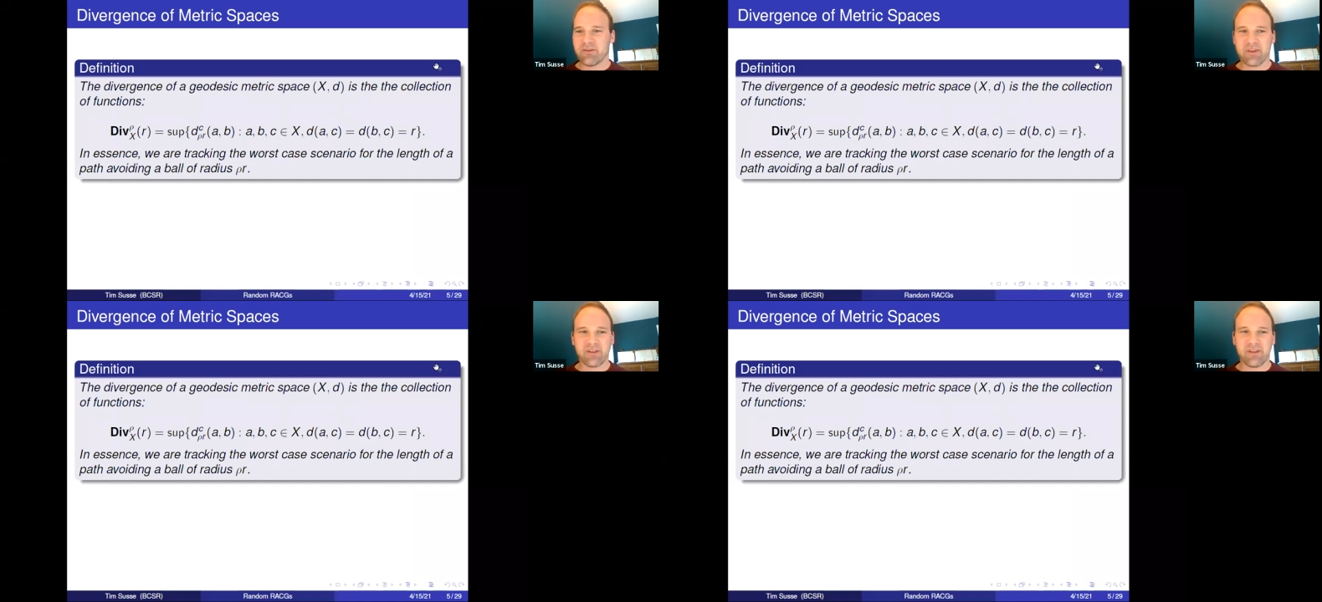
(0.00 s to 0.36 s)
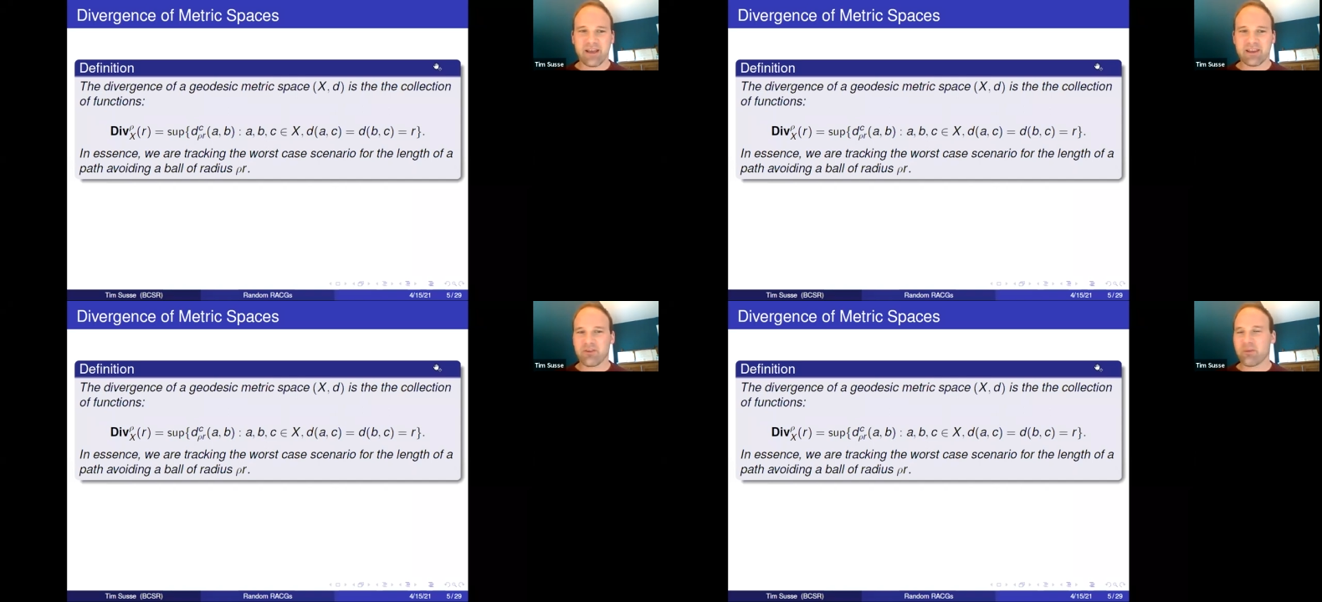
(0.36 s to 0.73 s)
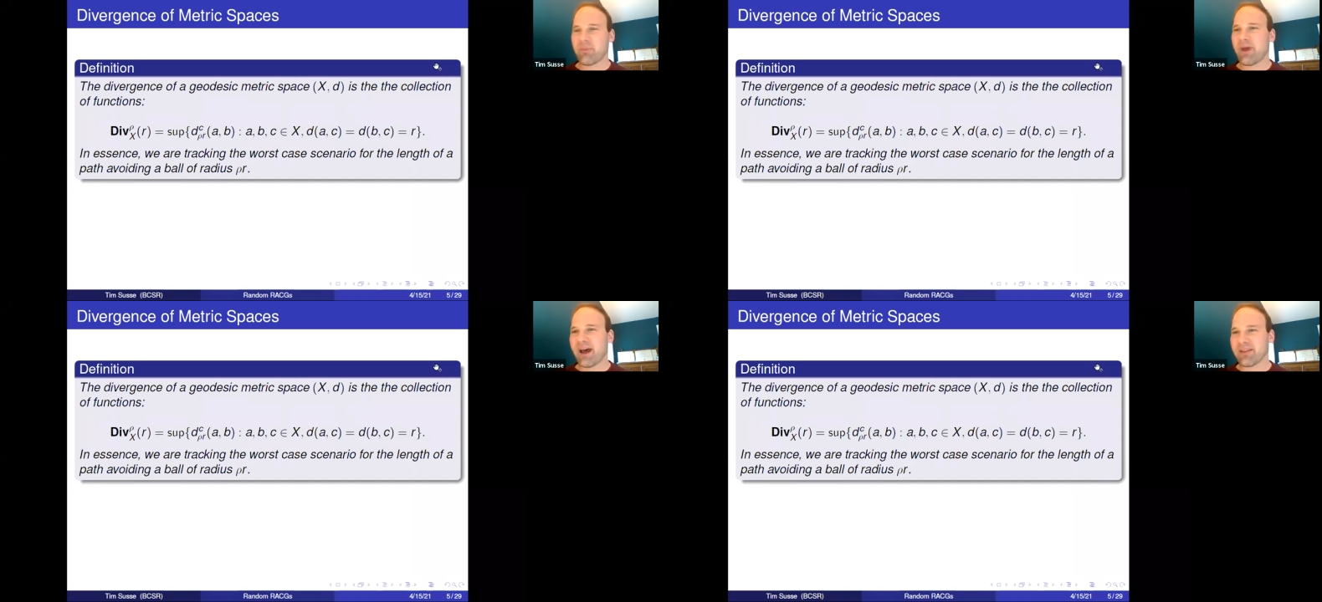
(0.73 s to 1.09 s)
for the length of a
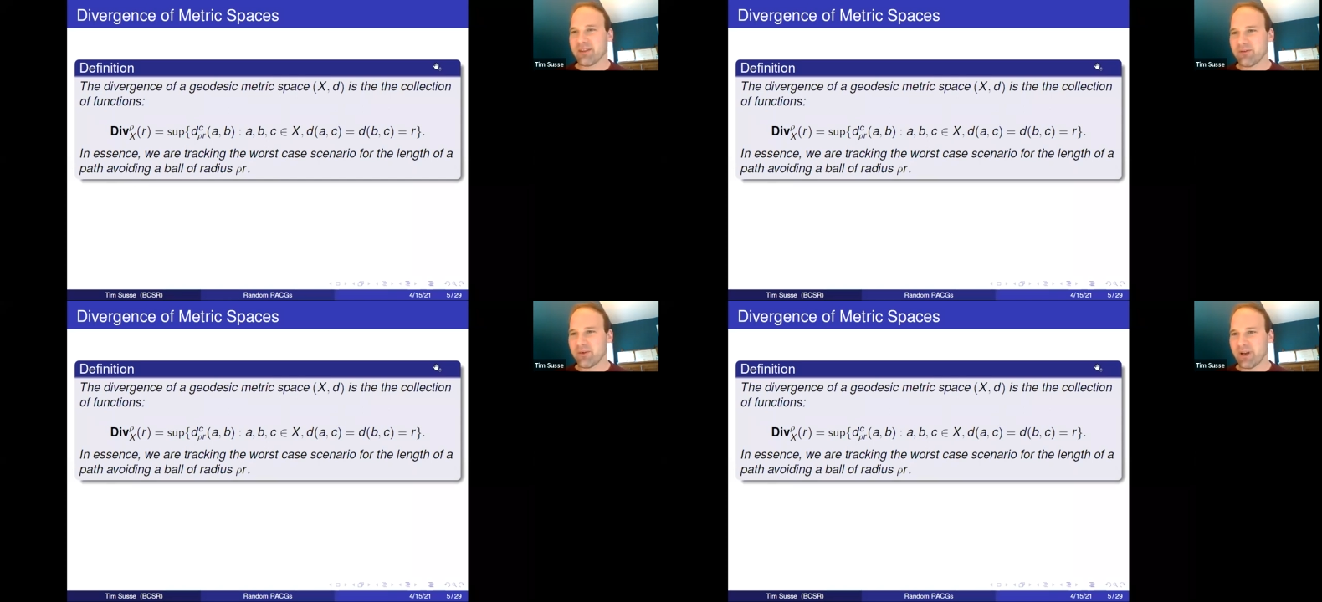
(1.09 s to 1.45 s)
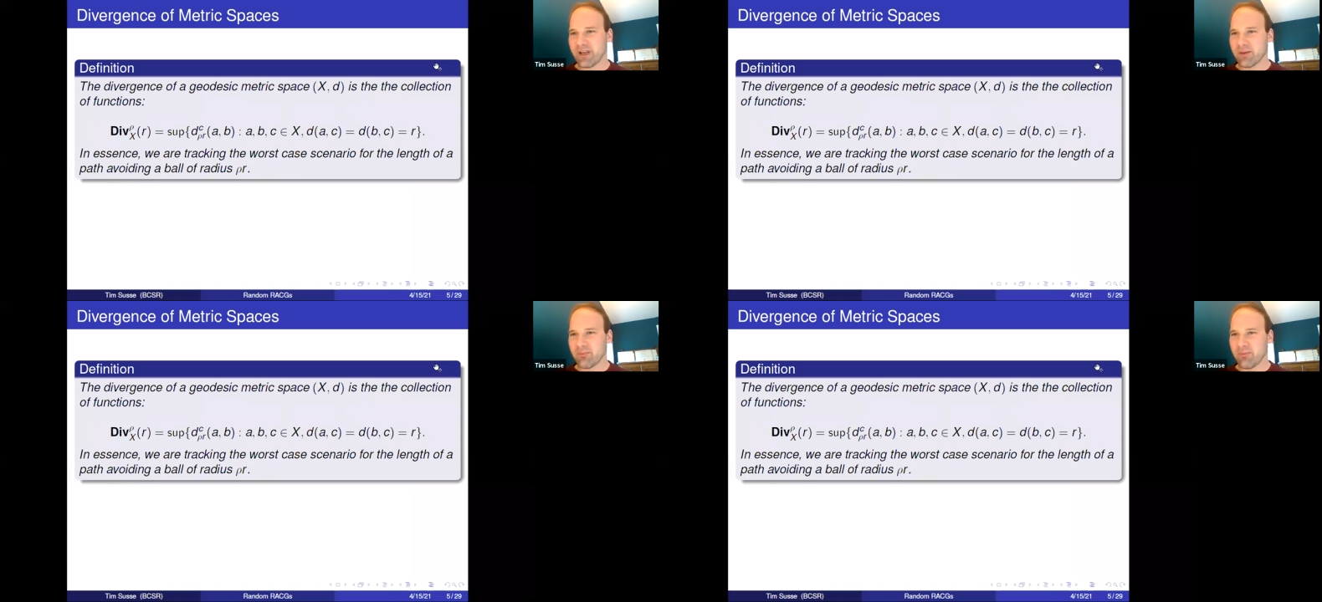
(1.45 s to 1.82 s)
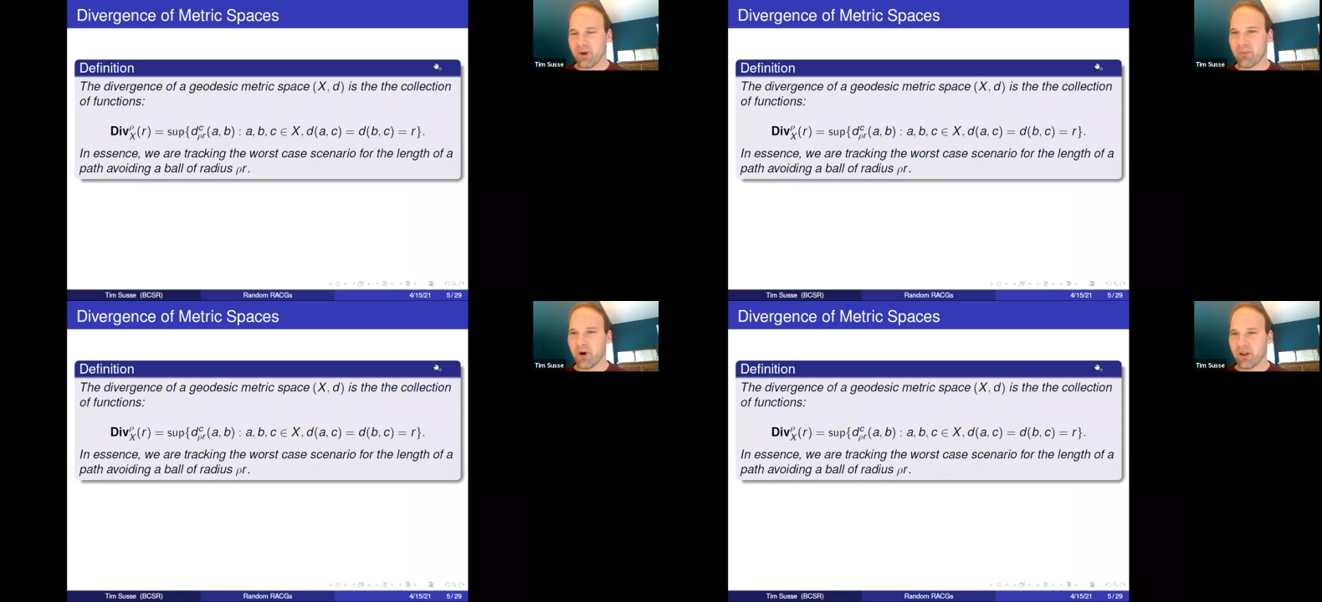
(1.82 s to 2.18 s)
path avoiding
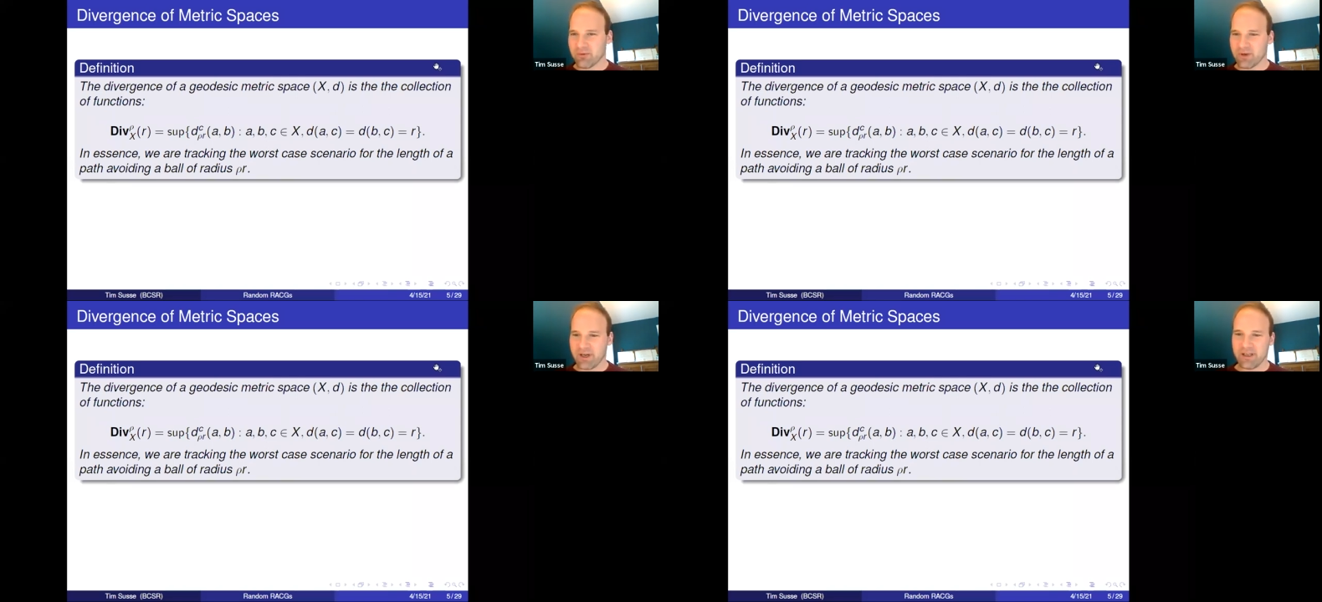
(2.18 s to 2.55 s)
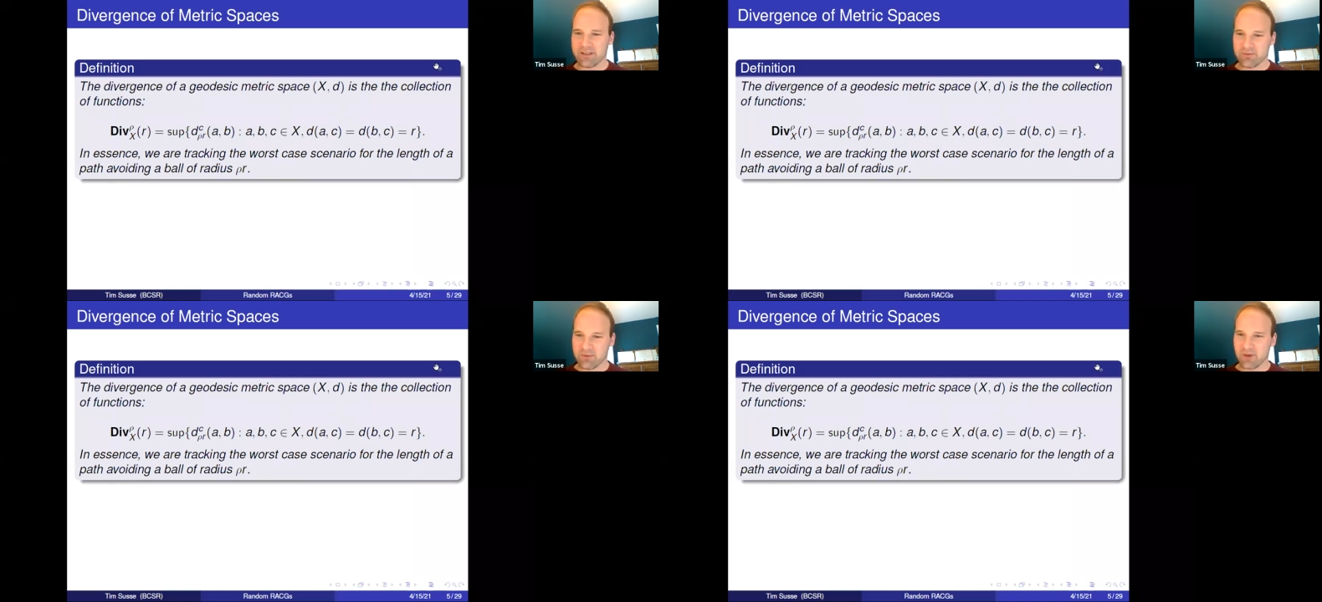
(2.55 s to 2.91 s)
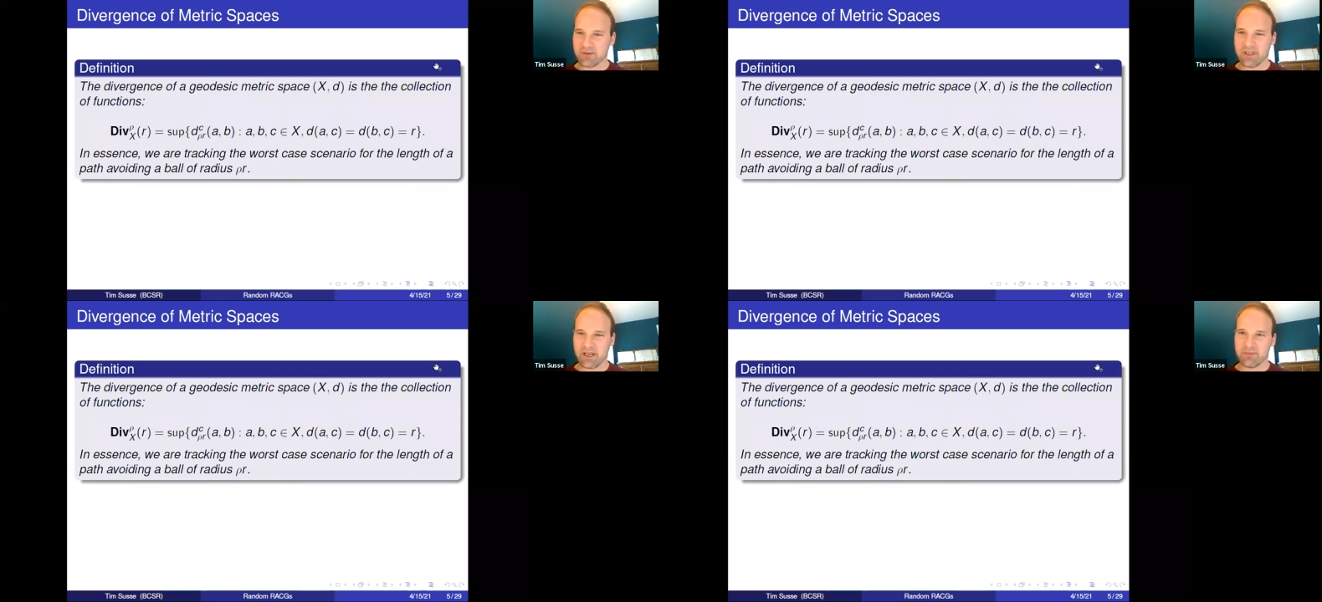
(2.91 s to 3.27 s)
a ball of radius
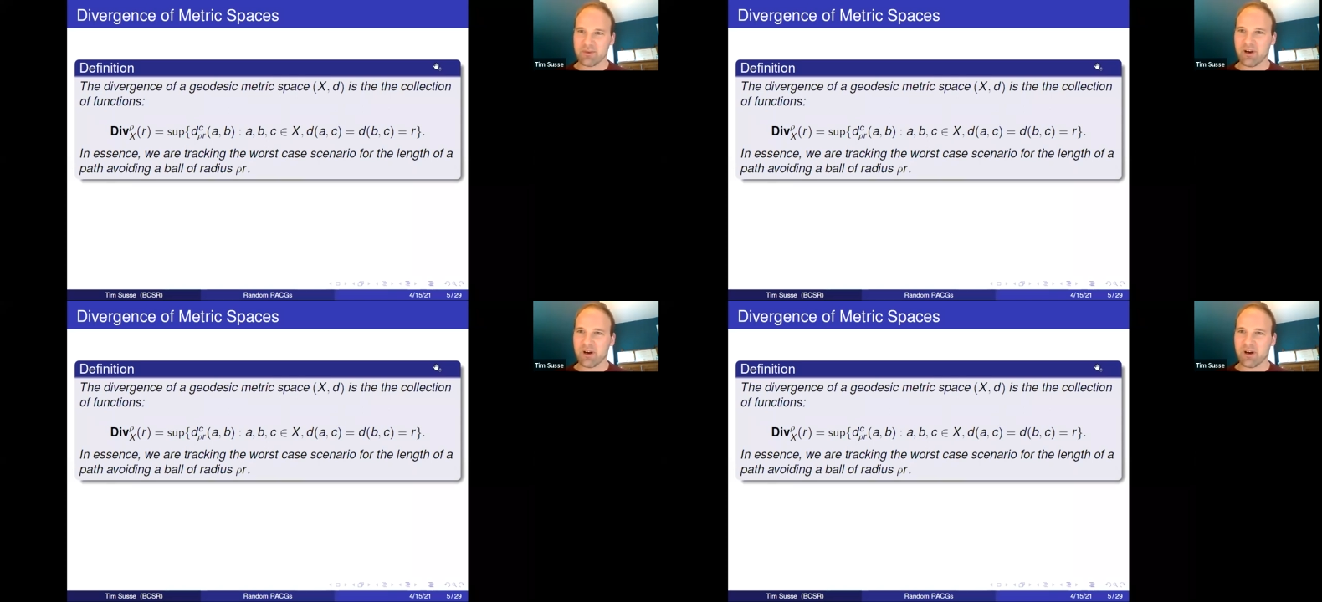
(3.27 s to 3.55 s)
rho times